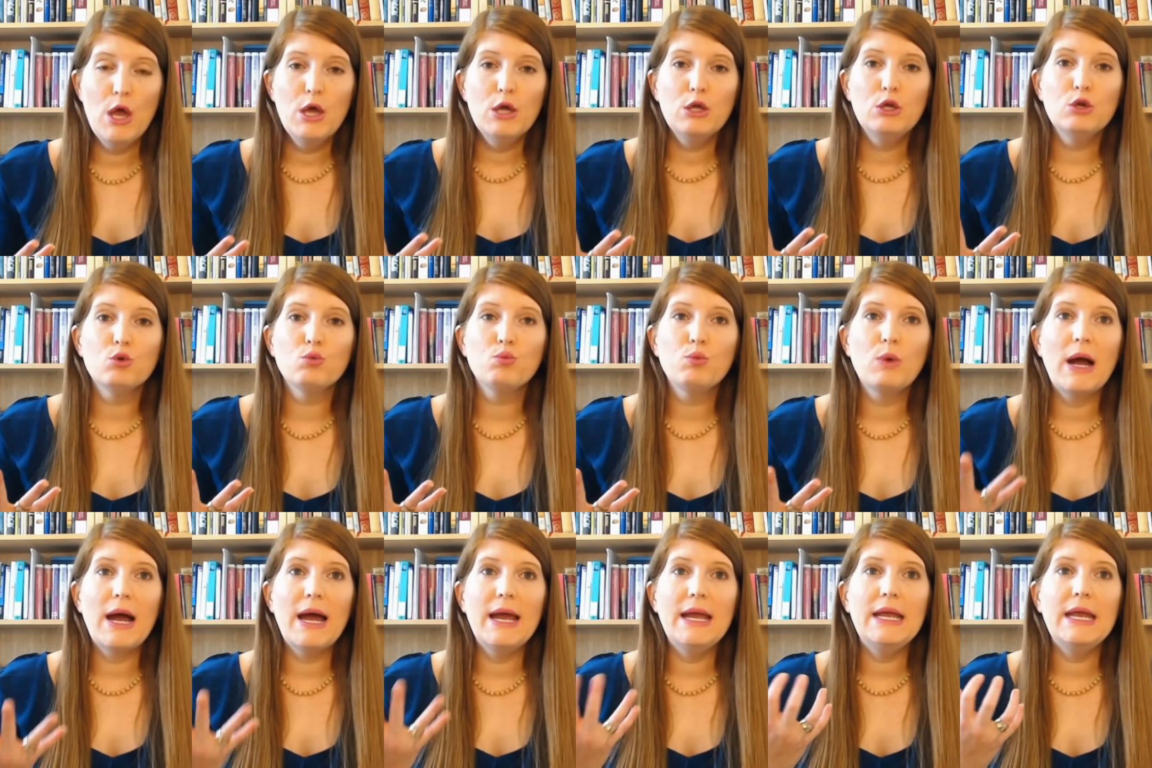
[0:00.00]
You're
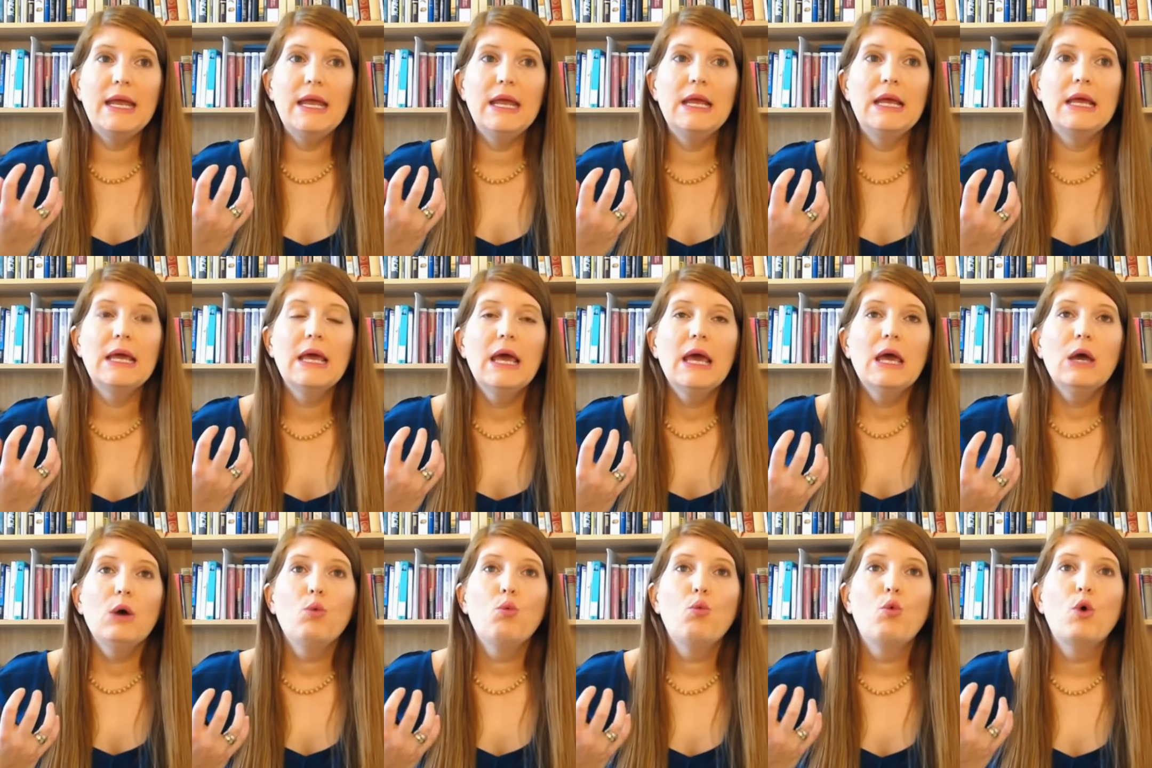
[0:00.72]
writing
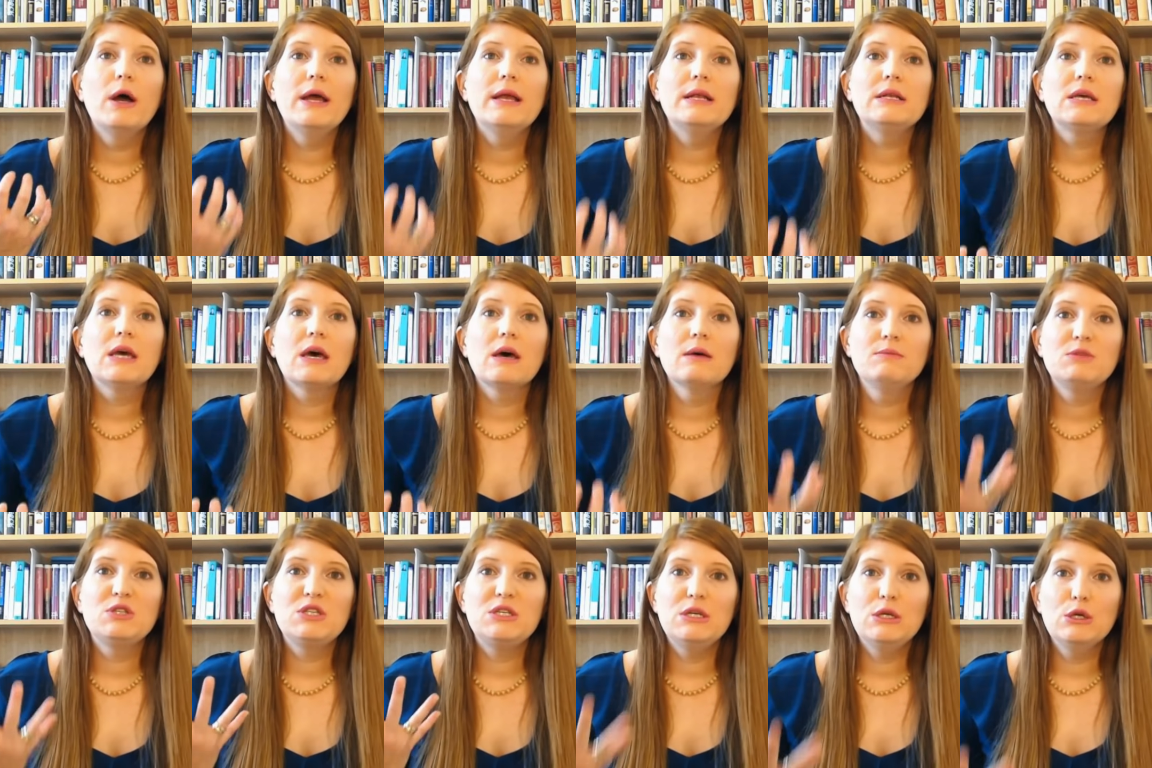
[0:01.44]
what
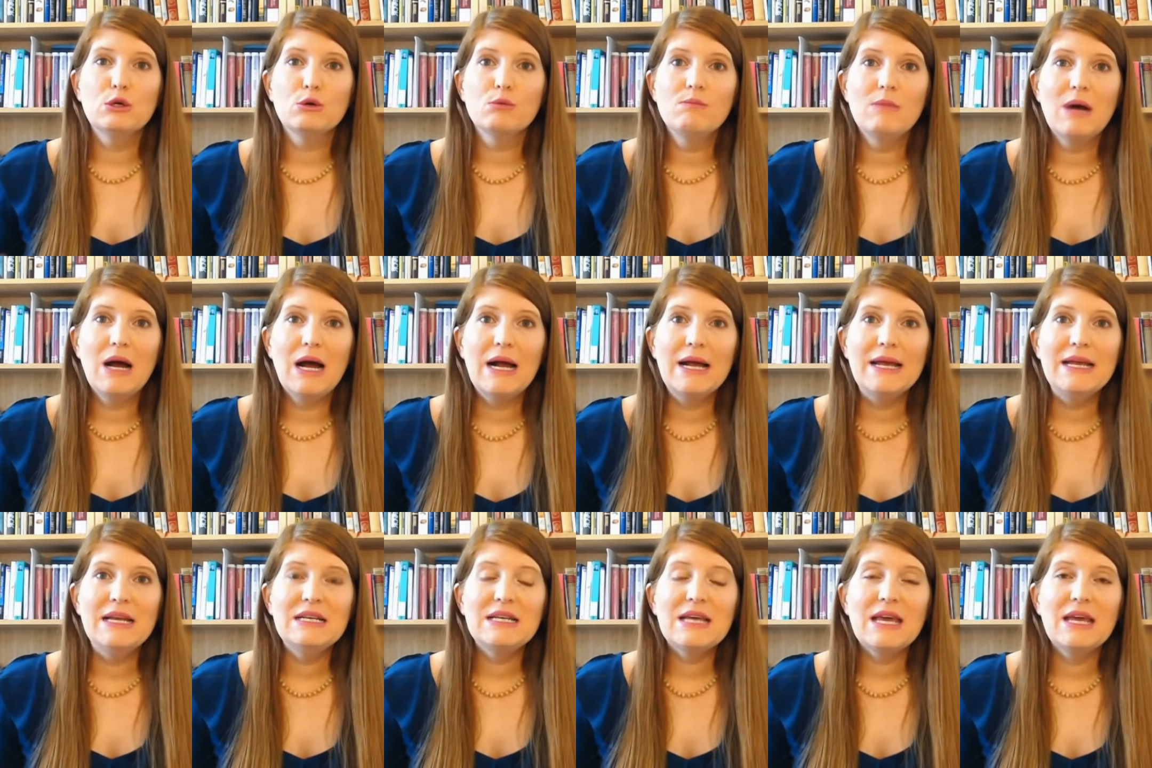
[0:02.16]
comes to your
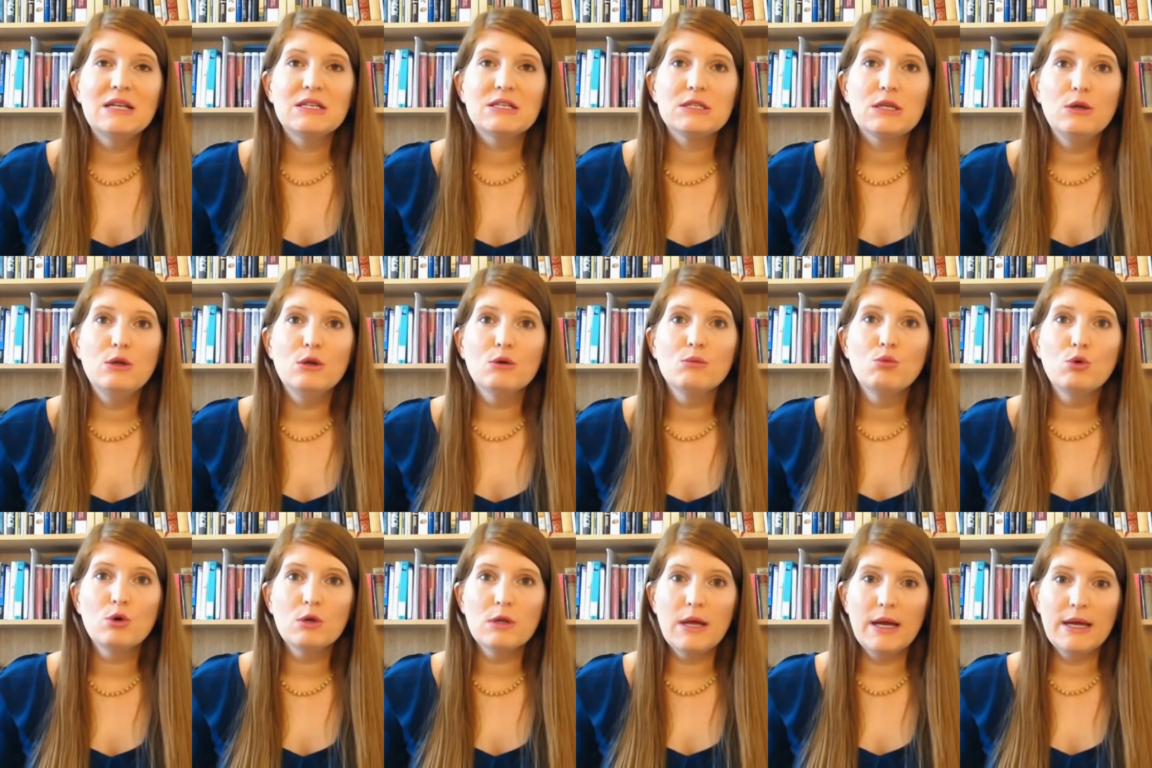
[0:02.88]
mind, and so you're
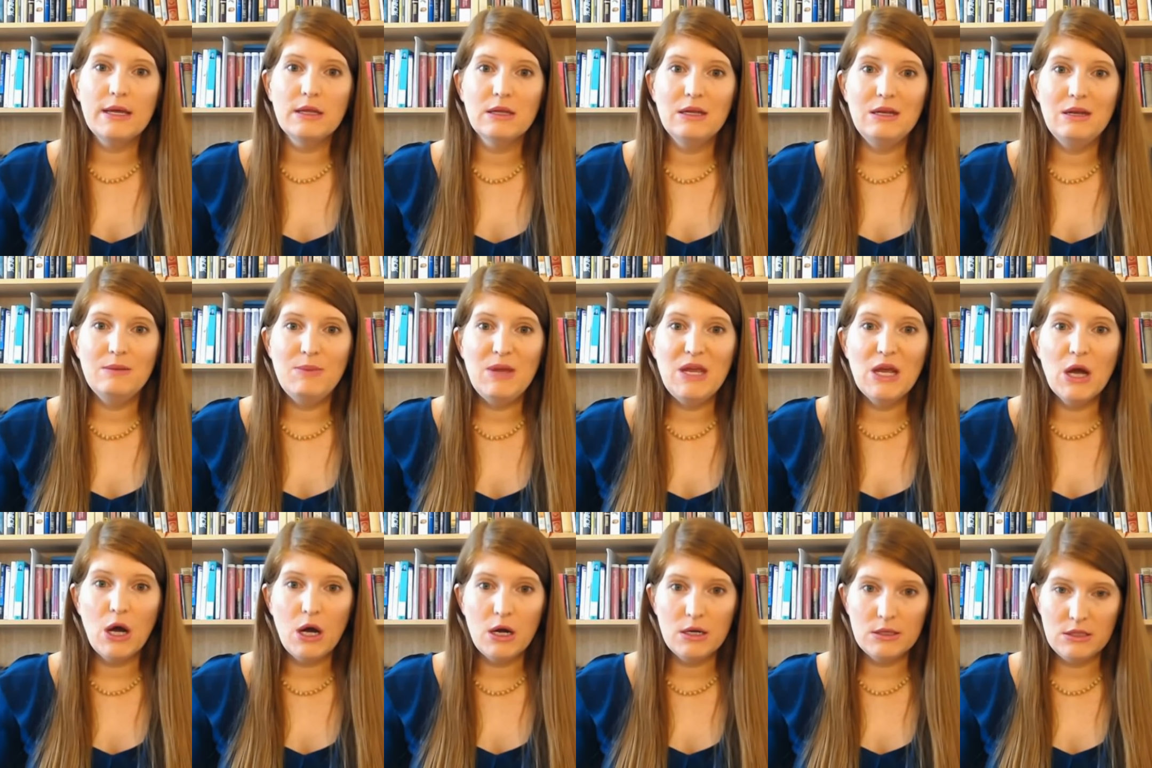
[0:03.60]
more likely to
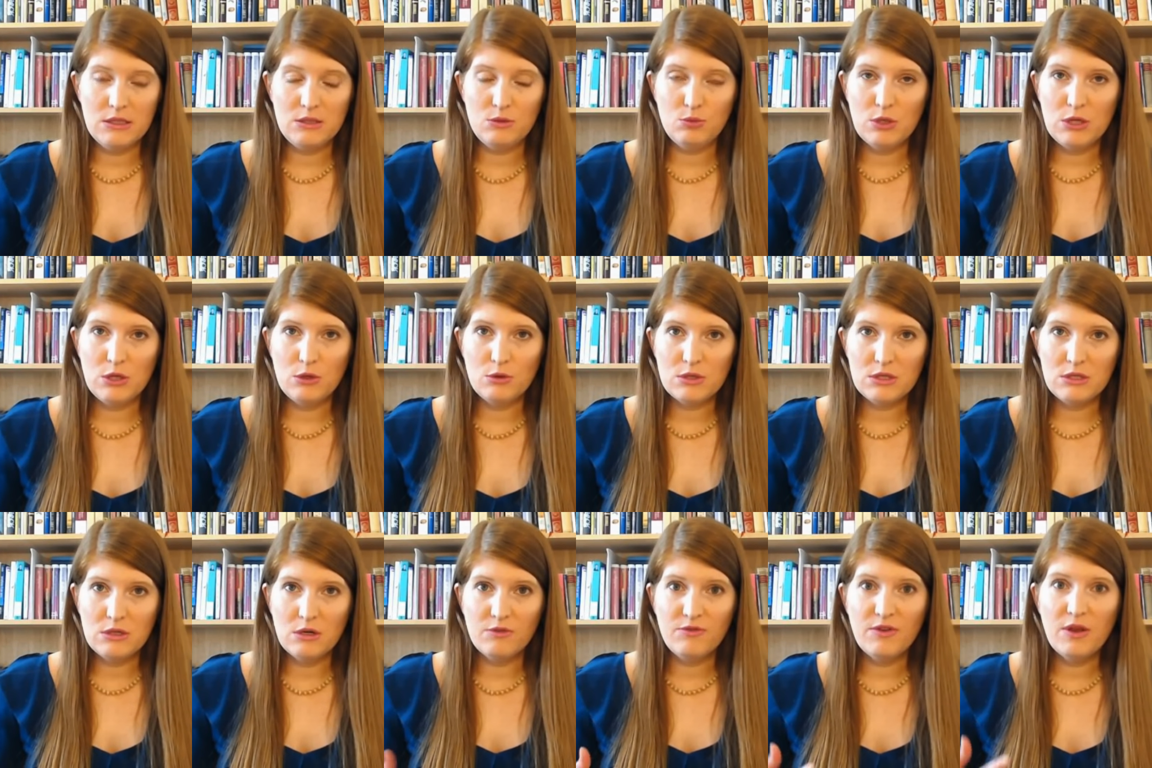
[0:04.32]
be honest with
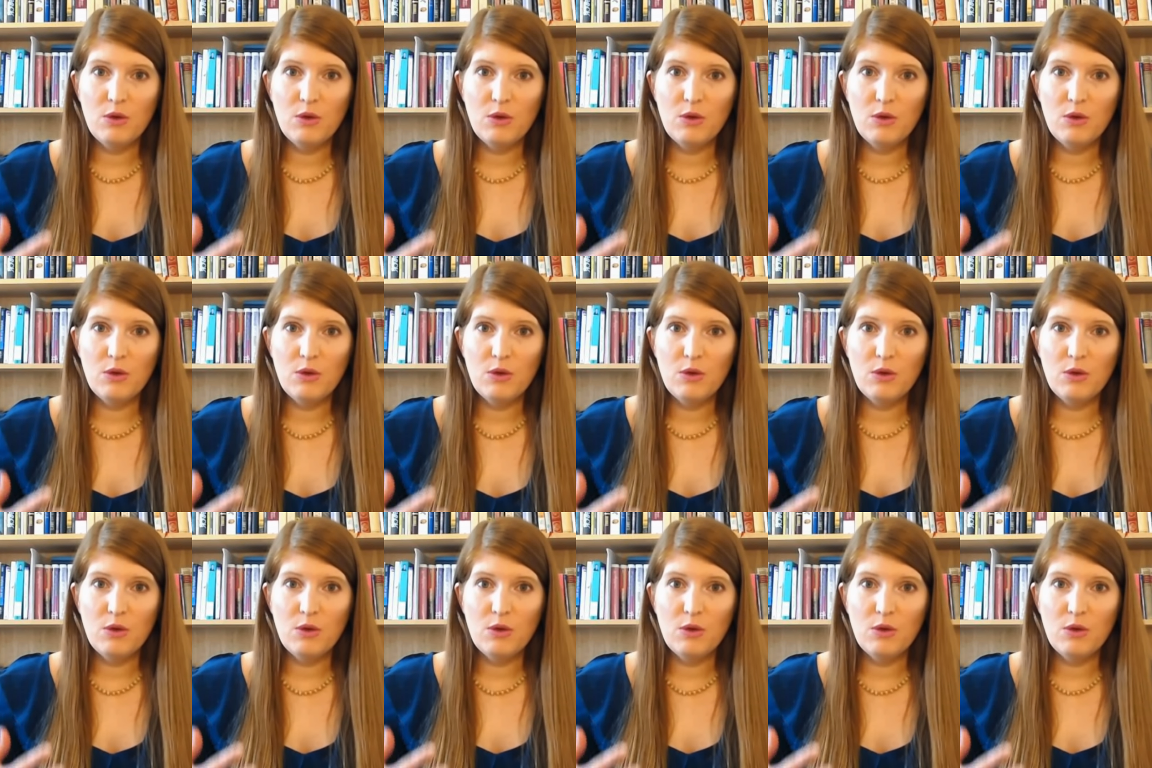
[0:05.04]
yourself.